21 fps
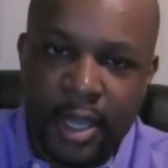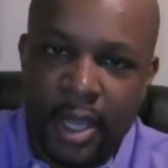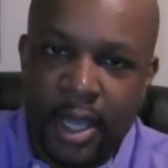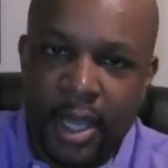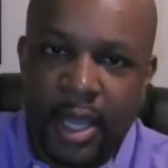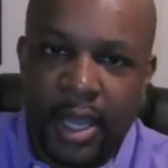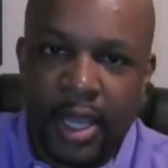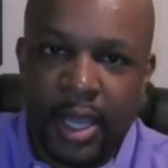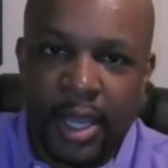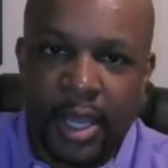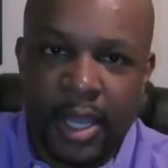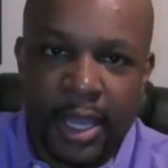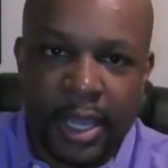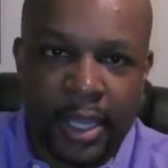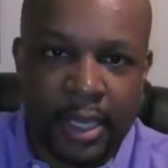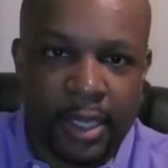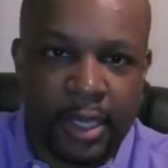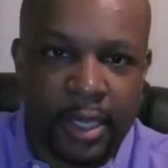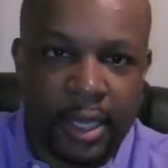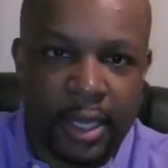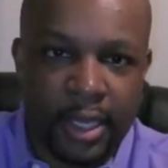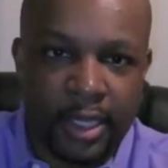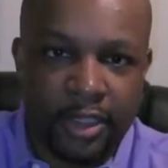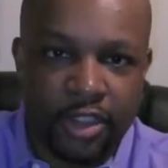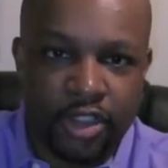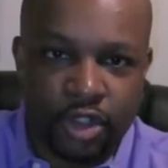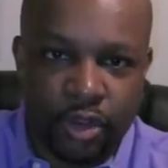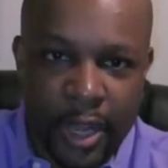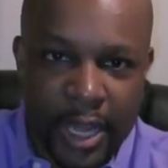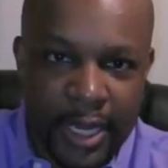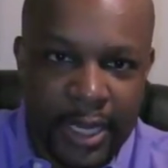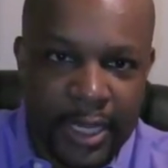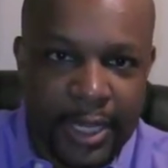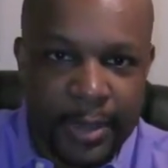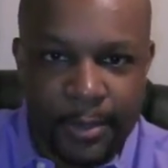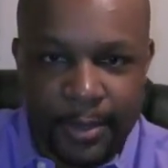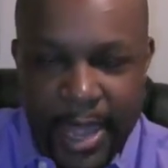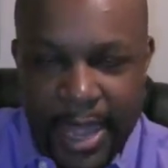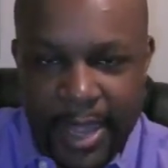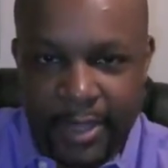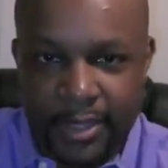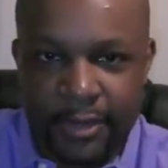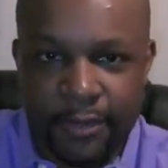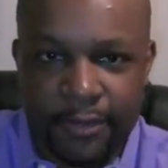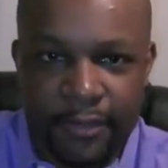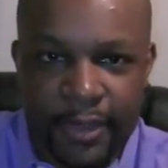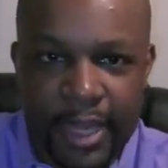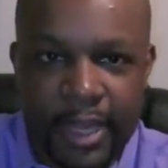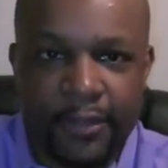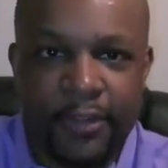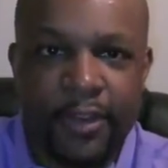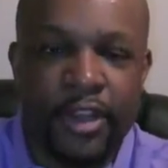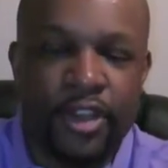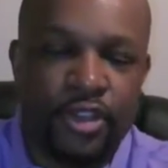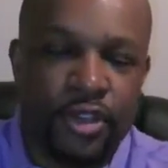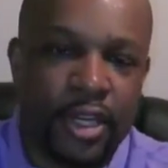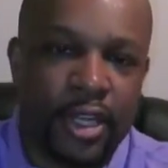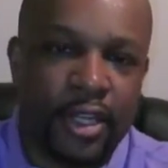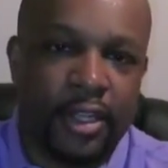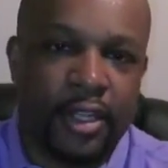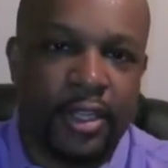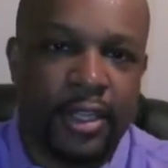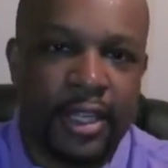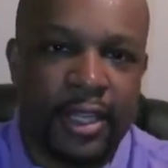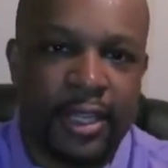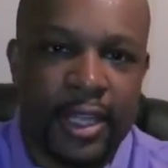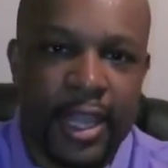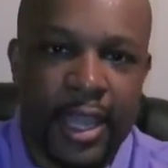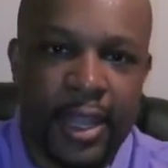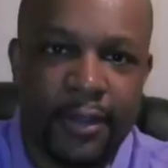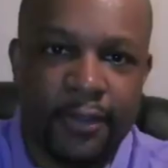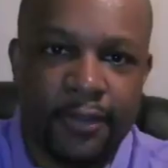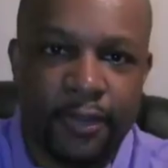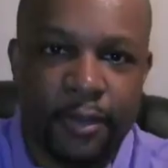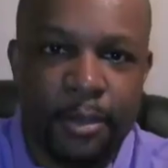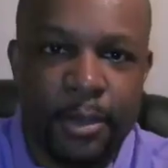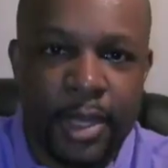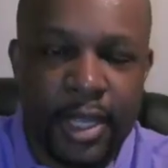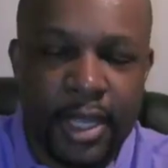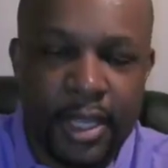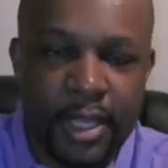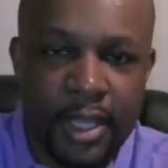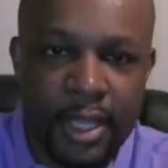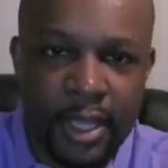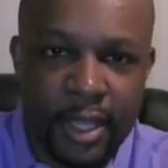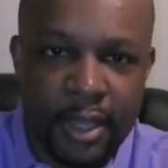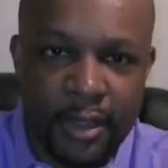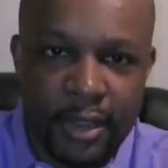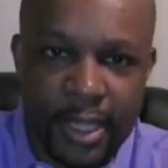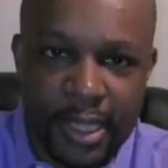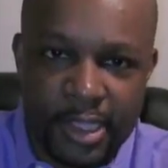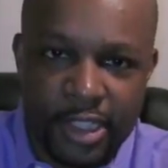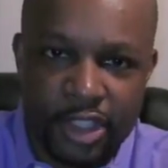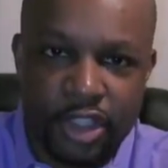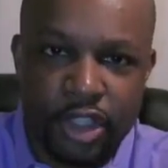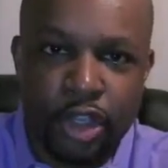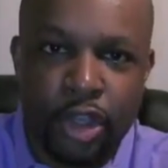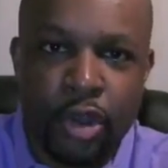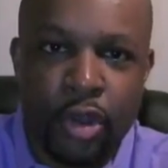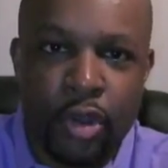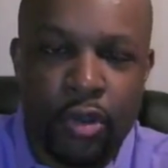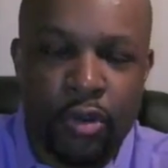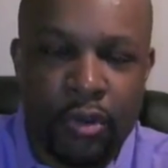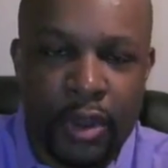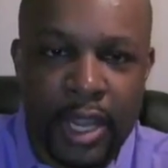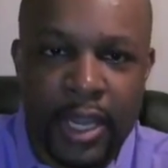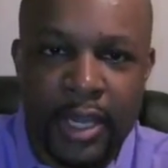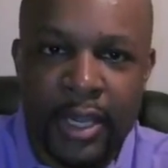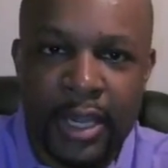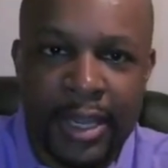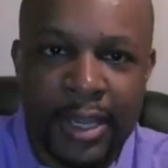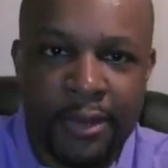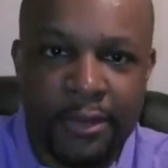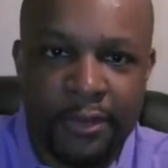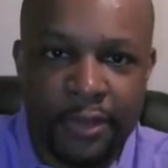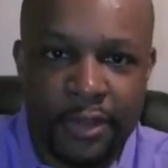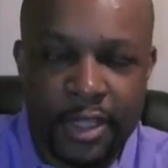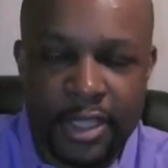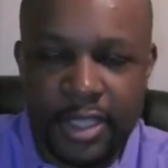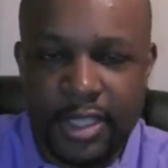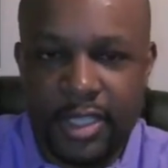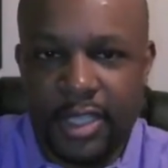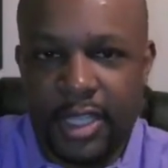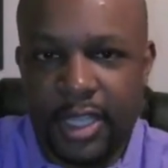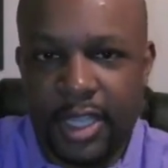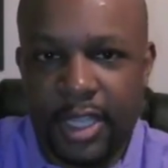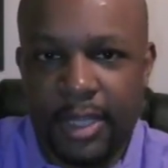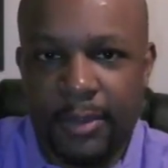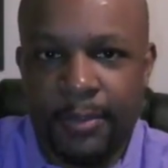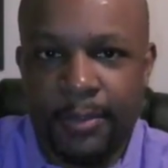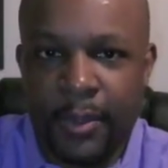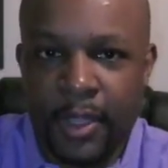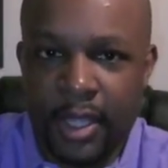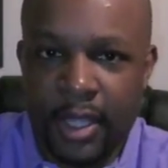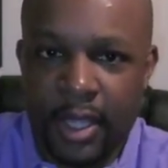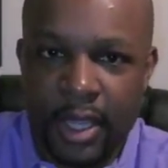And try to get back to 500. I think that for me, that's the goal right now for this team.